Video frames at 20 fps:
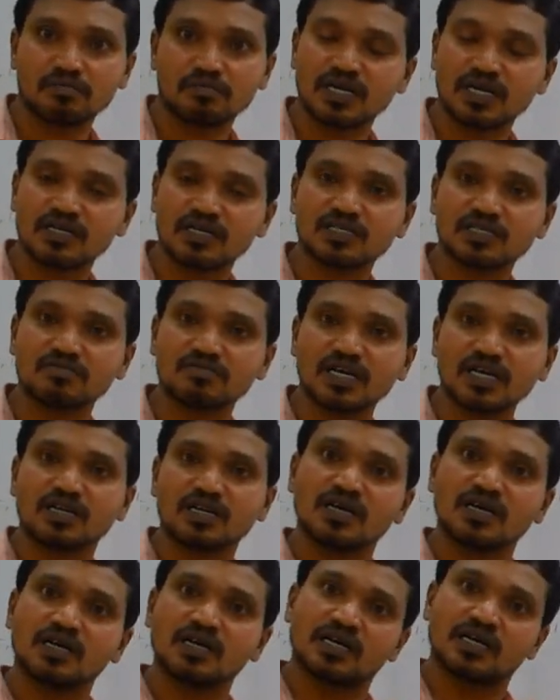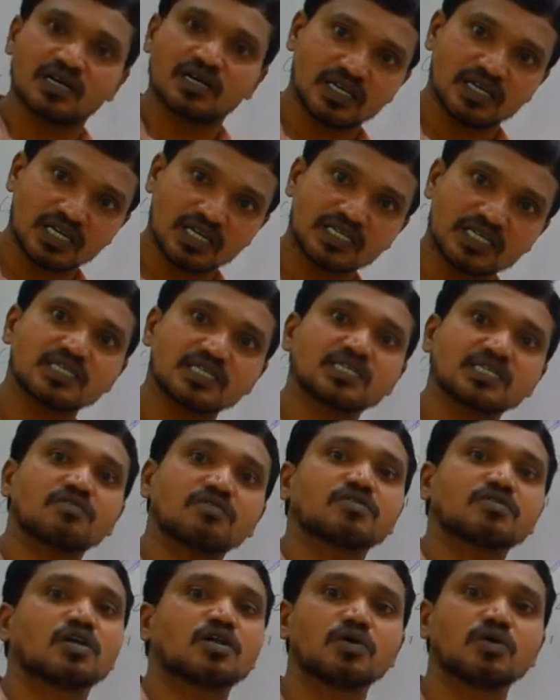Because of that, extension
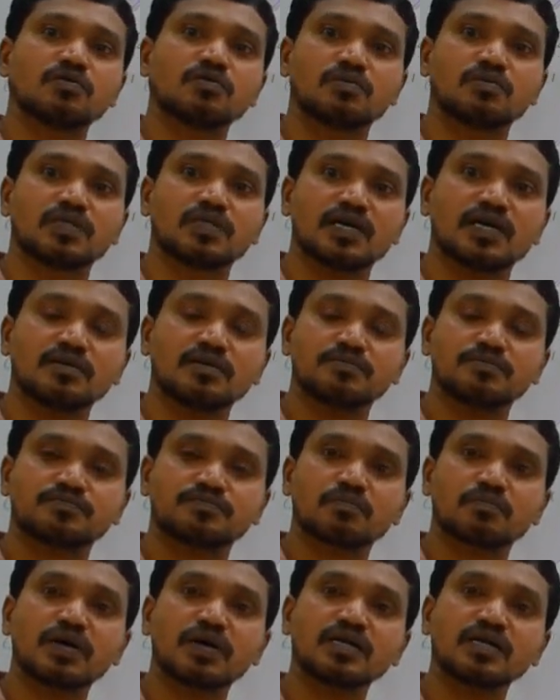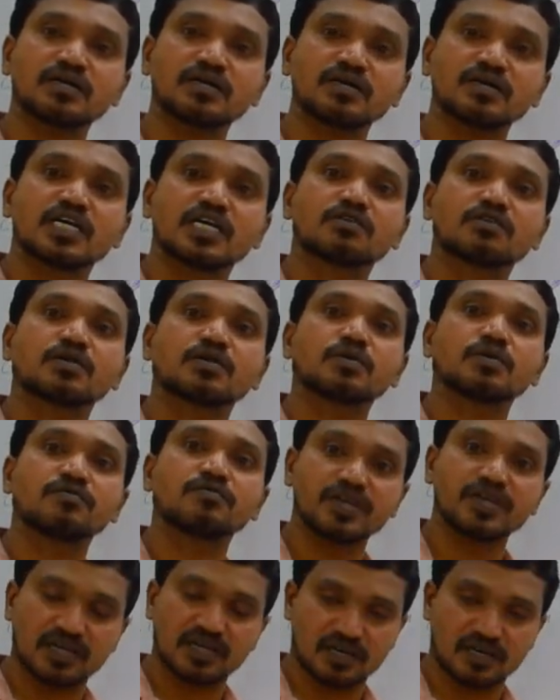of elbow will be there, but it will
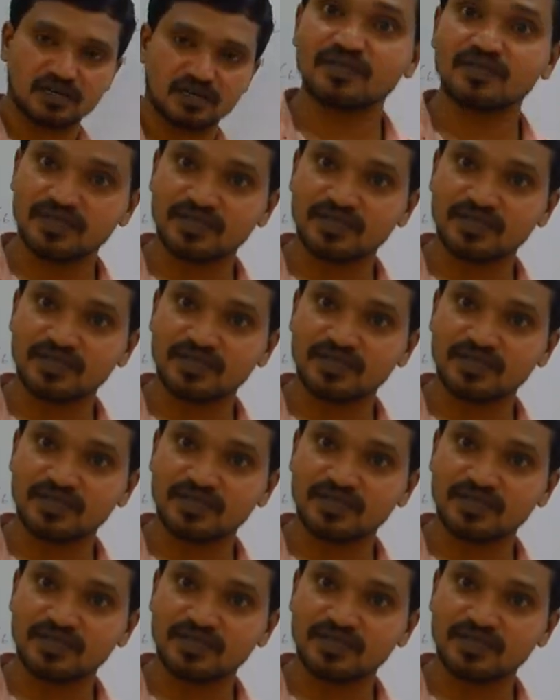be weak.